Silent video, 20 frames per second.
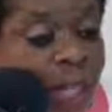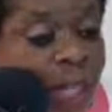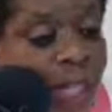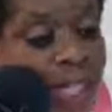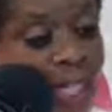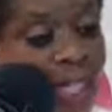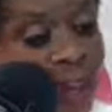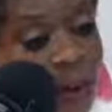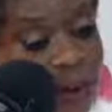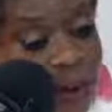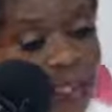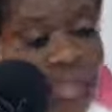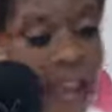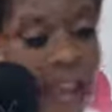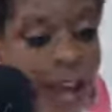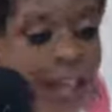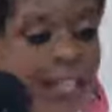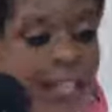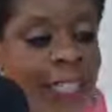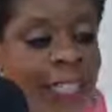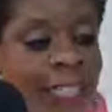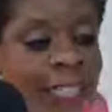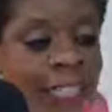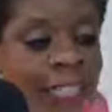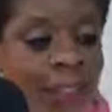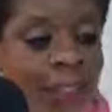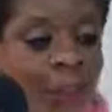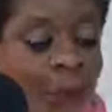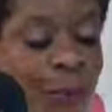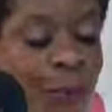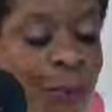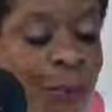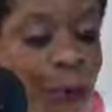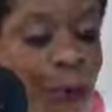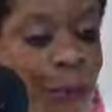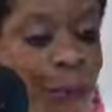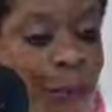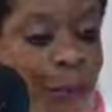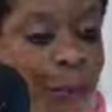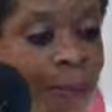So, yeah, so
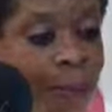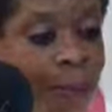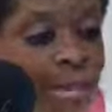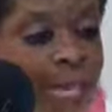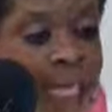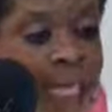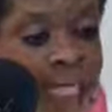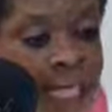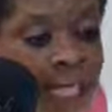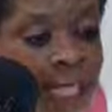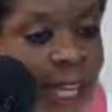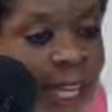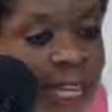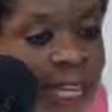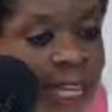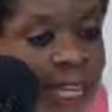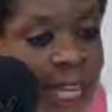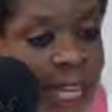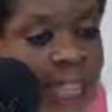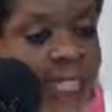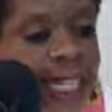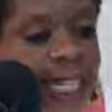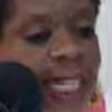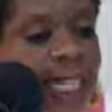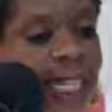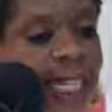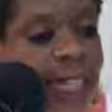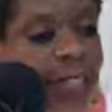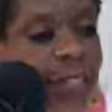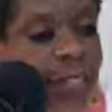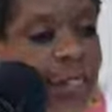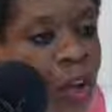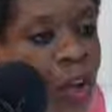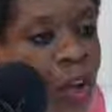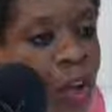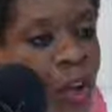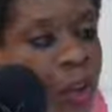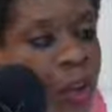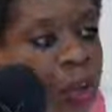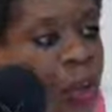um, it's like I said, it is
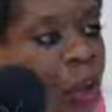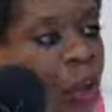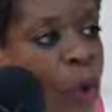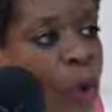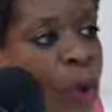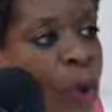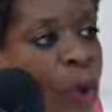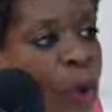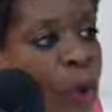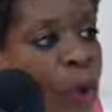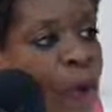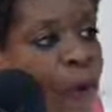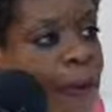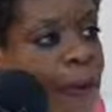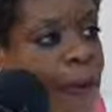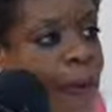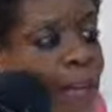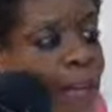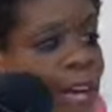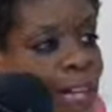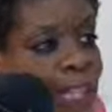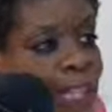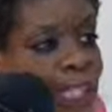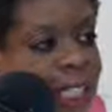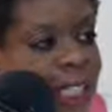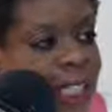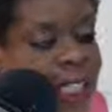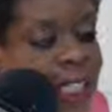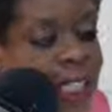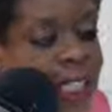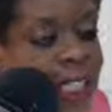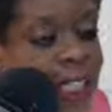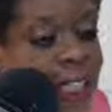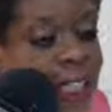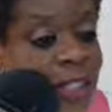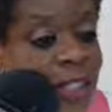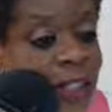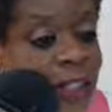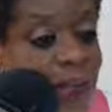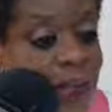not normal for us
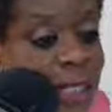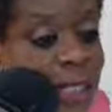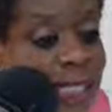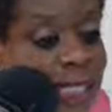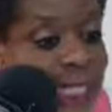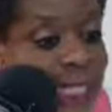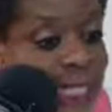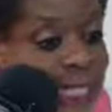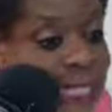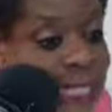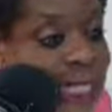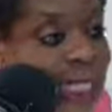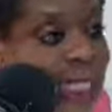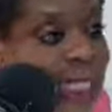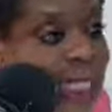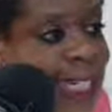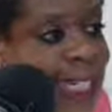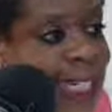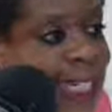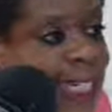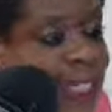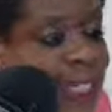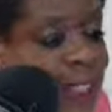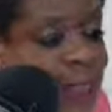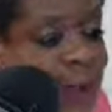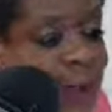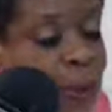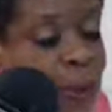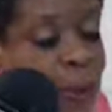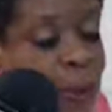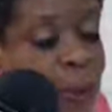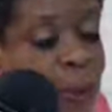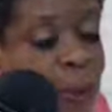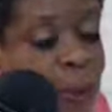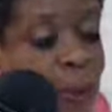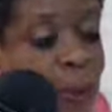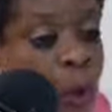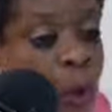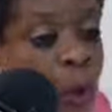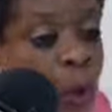to sit in a
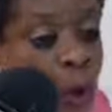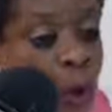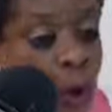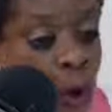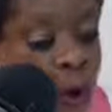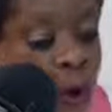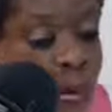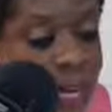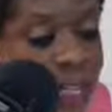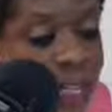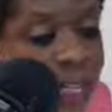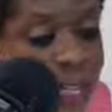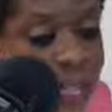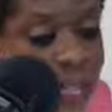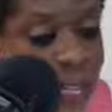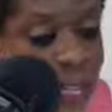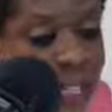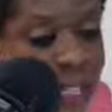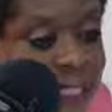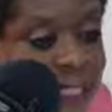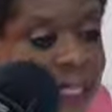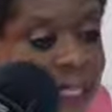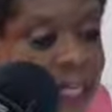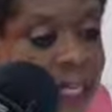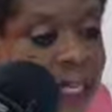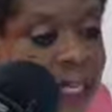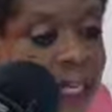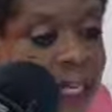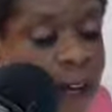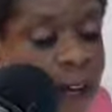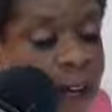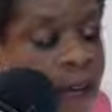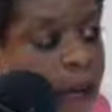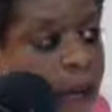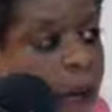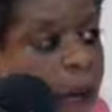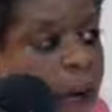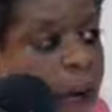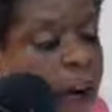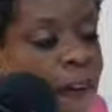cubicle or at a desk
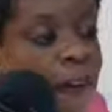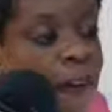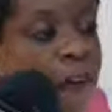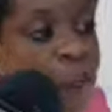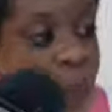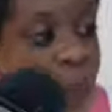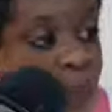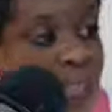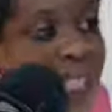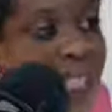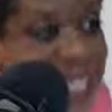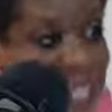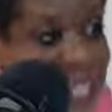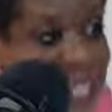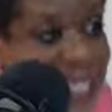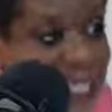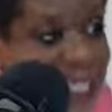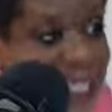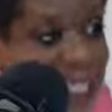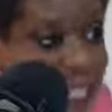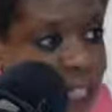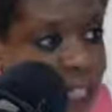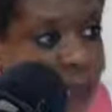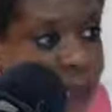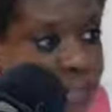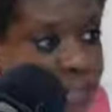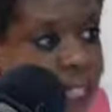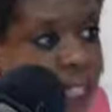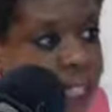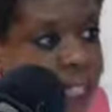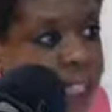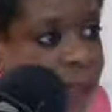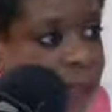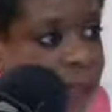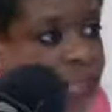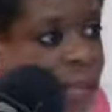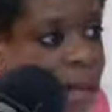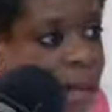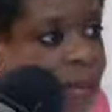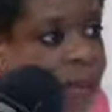for 14, literally,
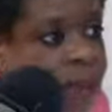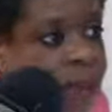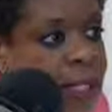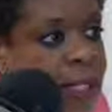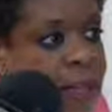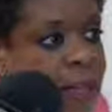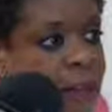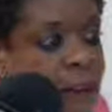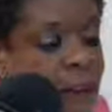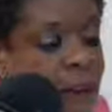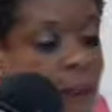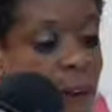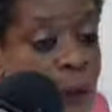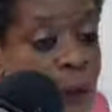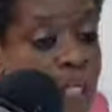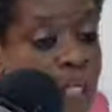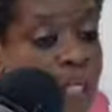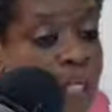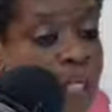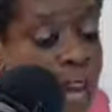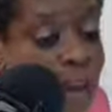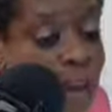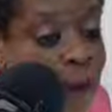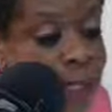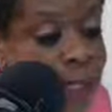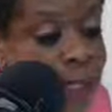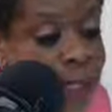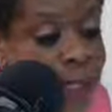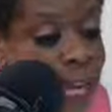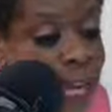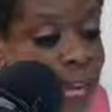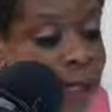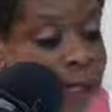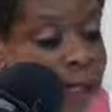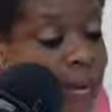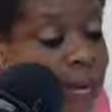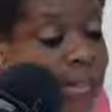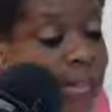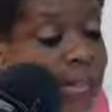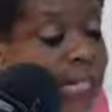sometimes 14 hours a day,
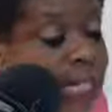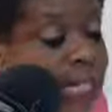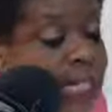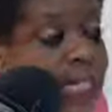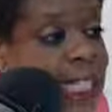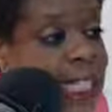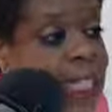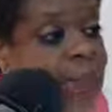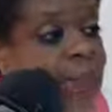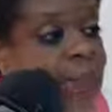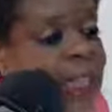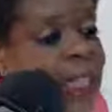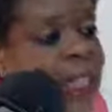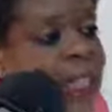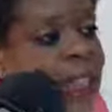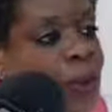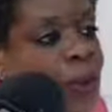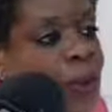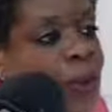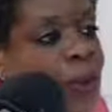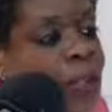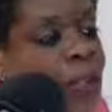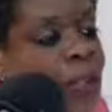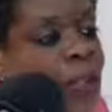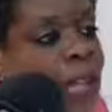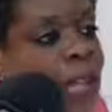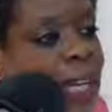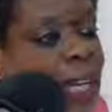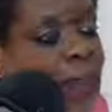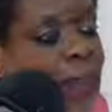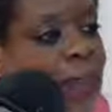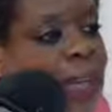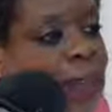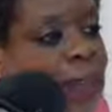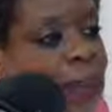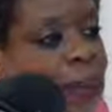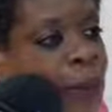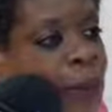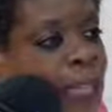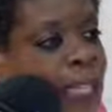maybe 16, because look, when you get up in the
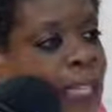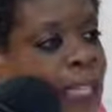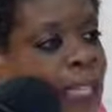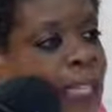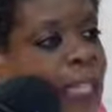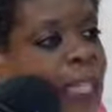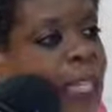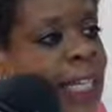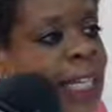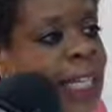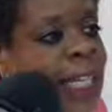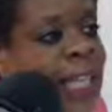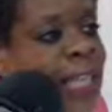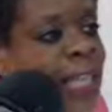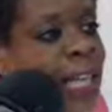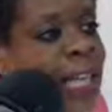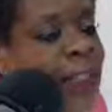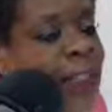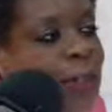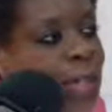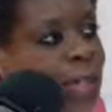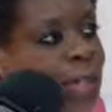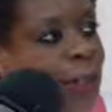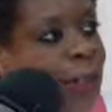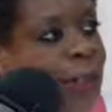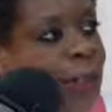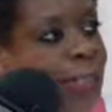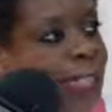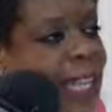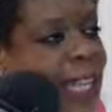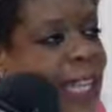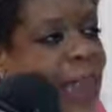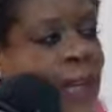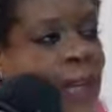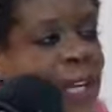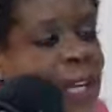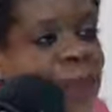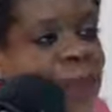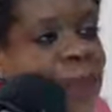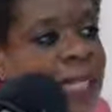morning, so that you get up at, say you
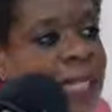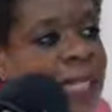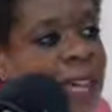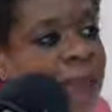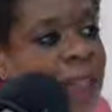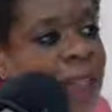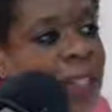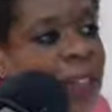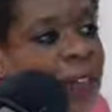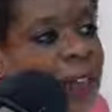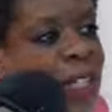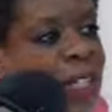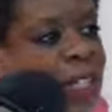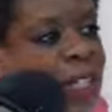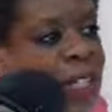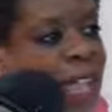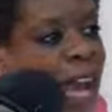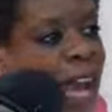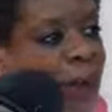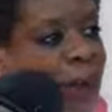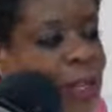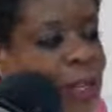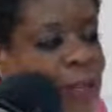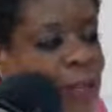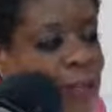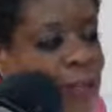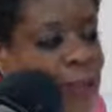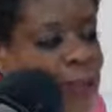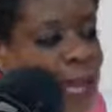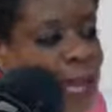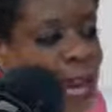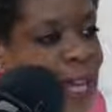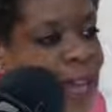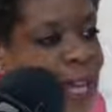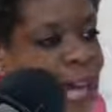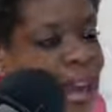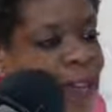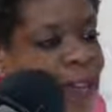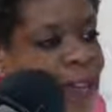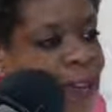get up at seven, you're in the shower, you have to be out of the
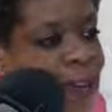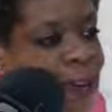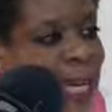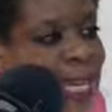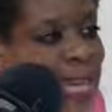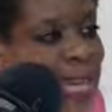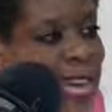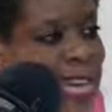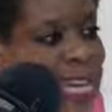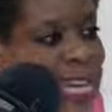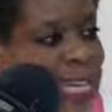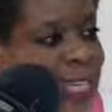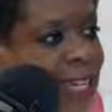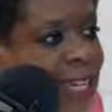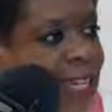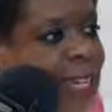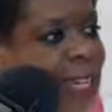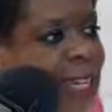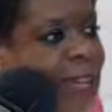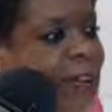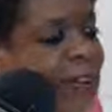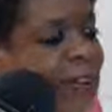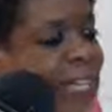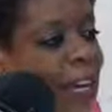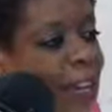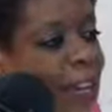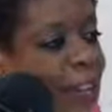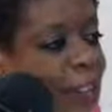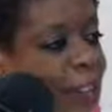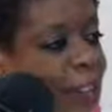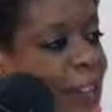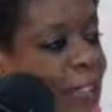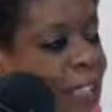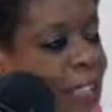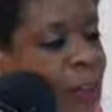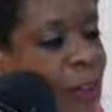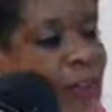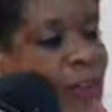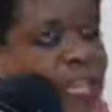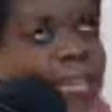house by eight. You have to get on the,
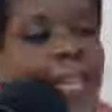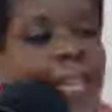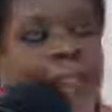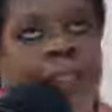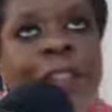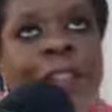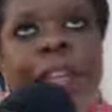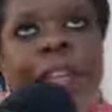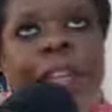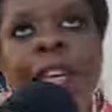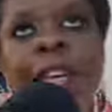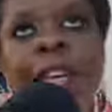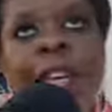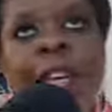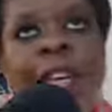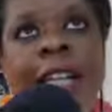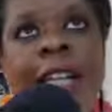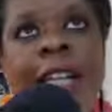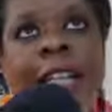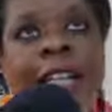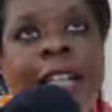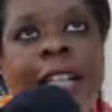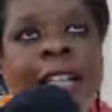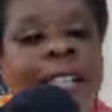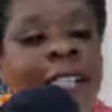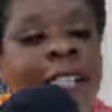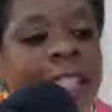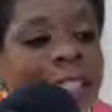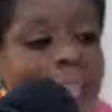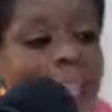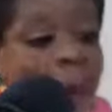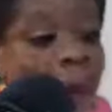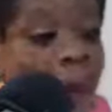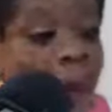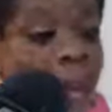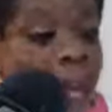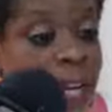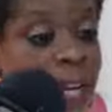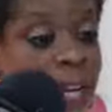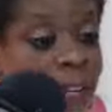you have to get on the, uh, the
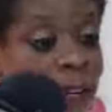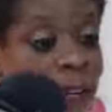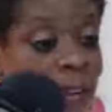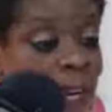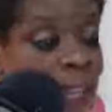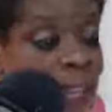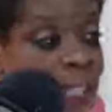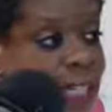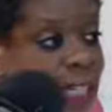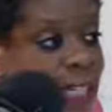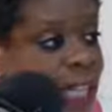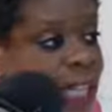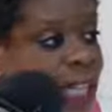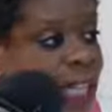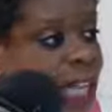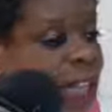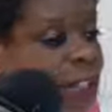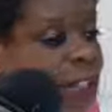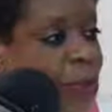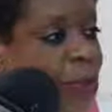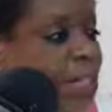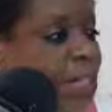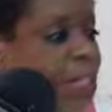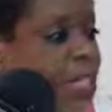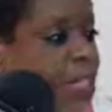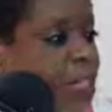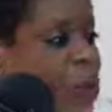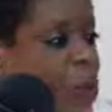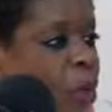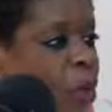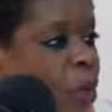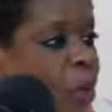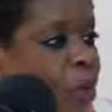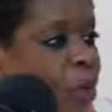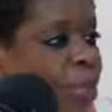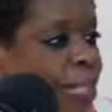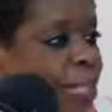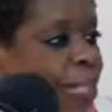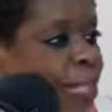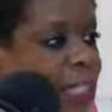subway, right? That's already what,
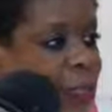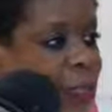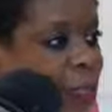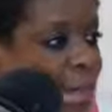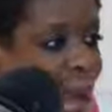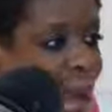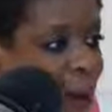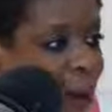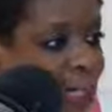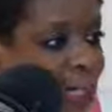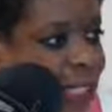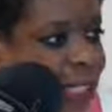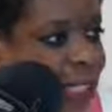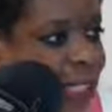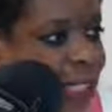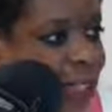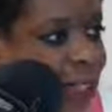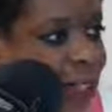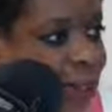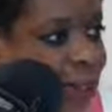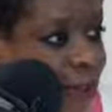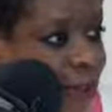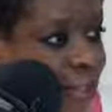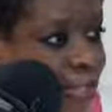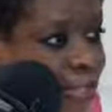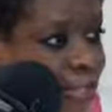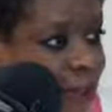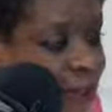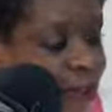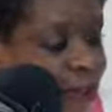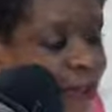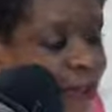nearly three hours, right?